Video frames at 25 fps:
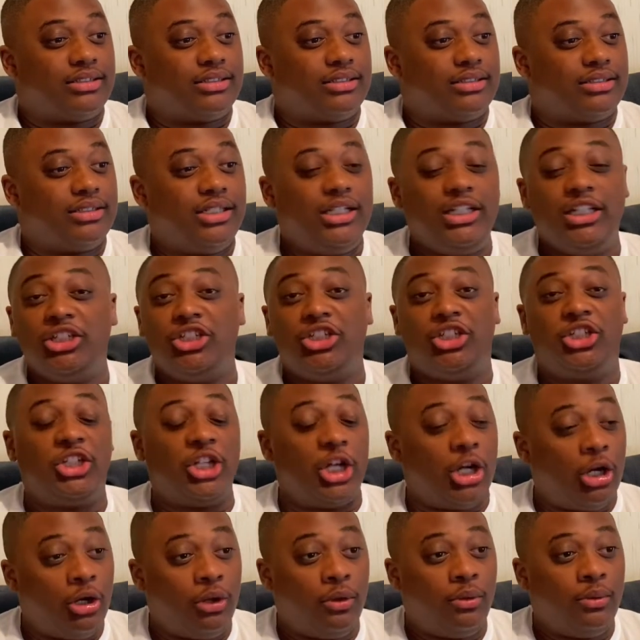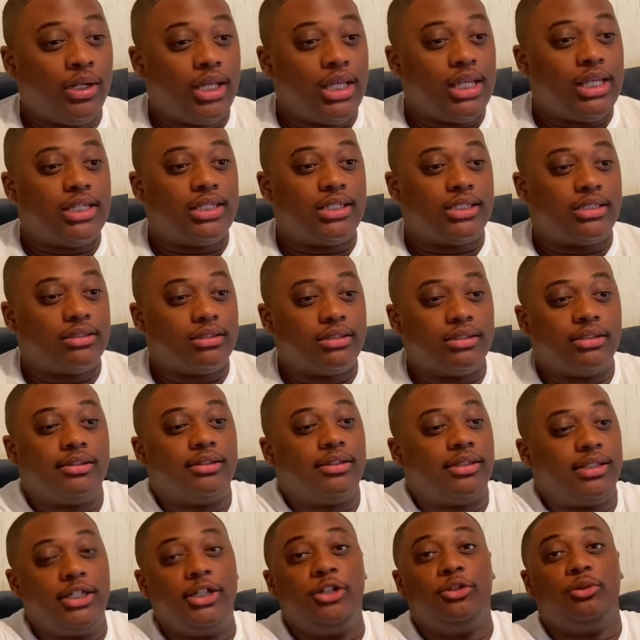This show
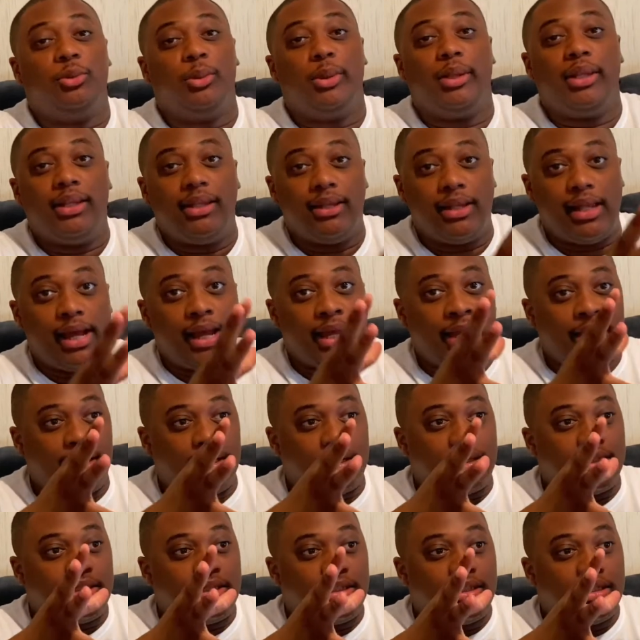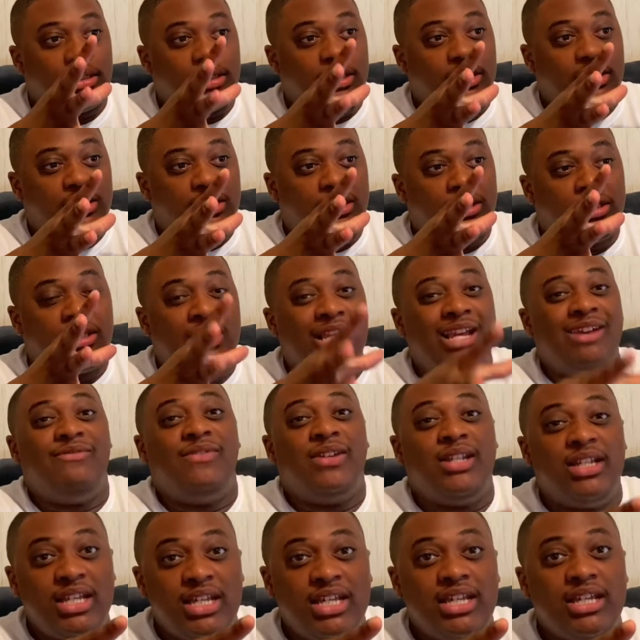is literally like
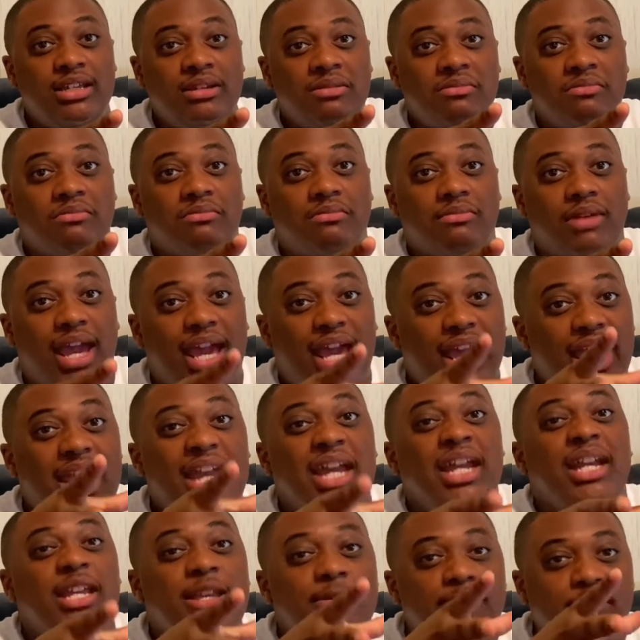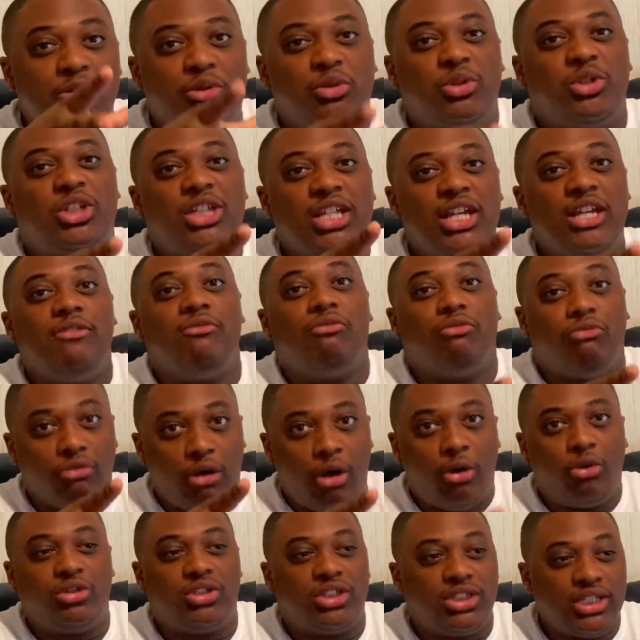70 80%
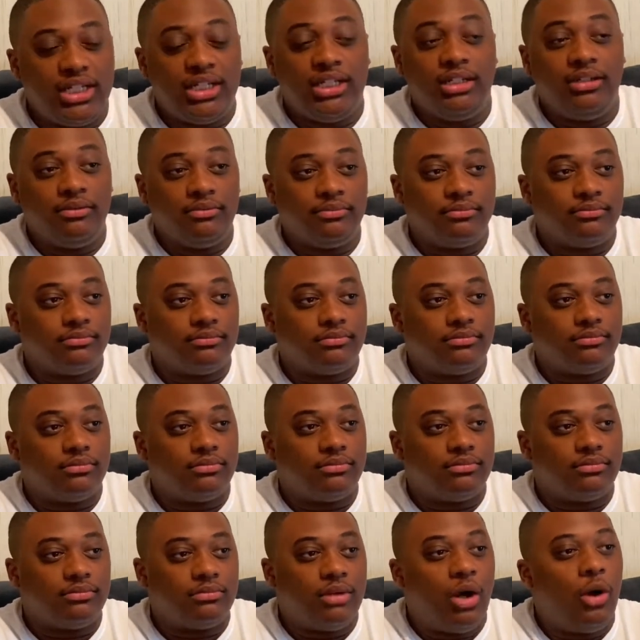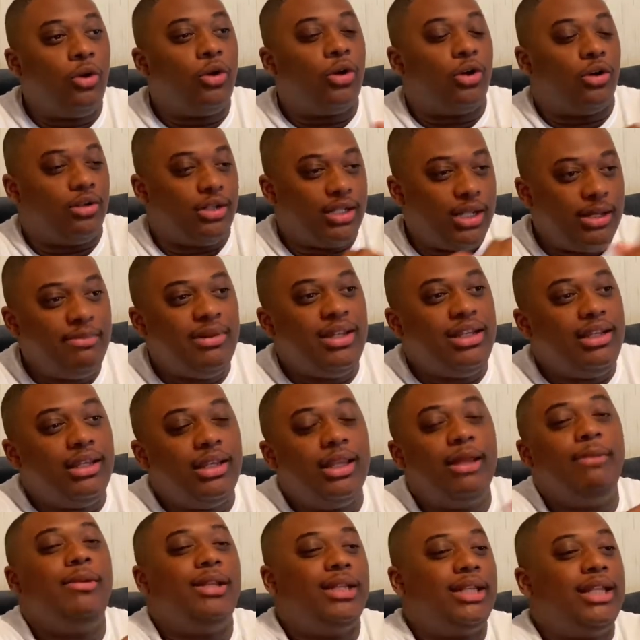roasting. Hold on, let me
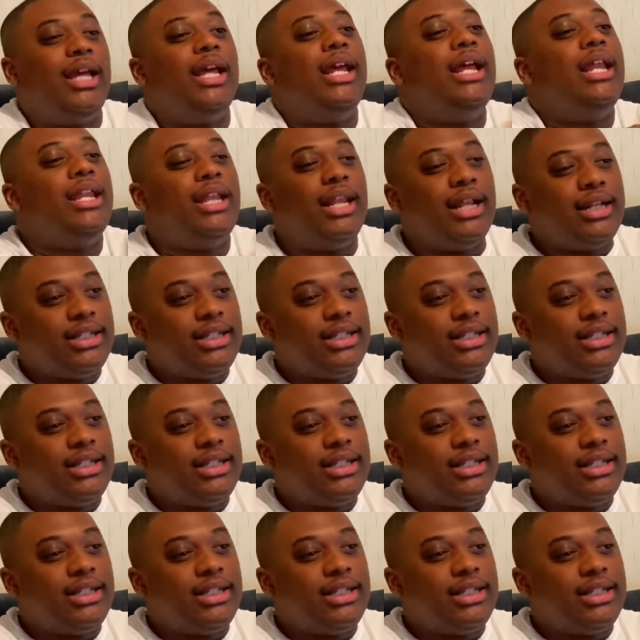let me let, let